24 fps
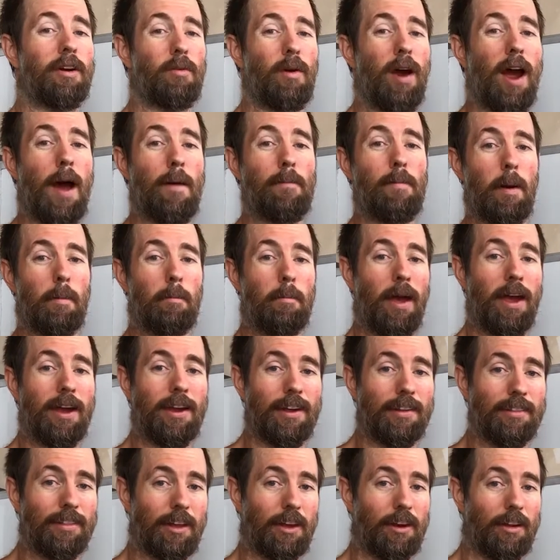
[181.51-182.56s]
rep, I'm
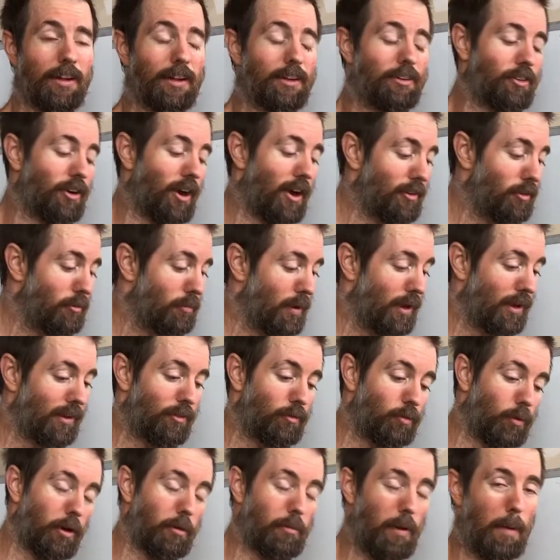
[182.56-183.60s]
making little
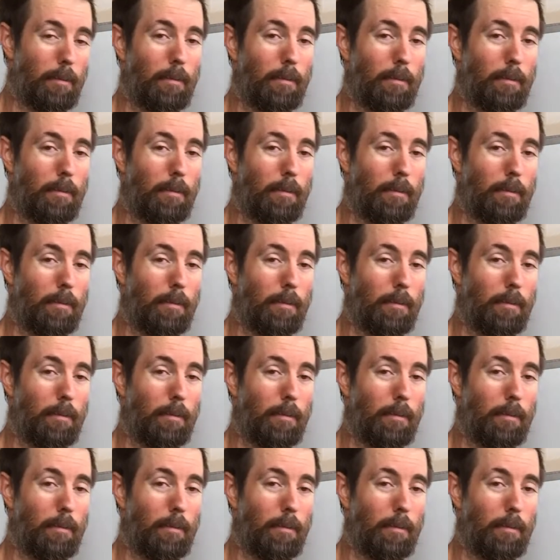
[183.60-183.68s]
adjustments where my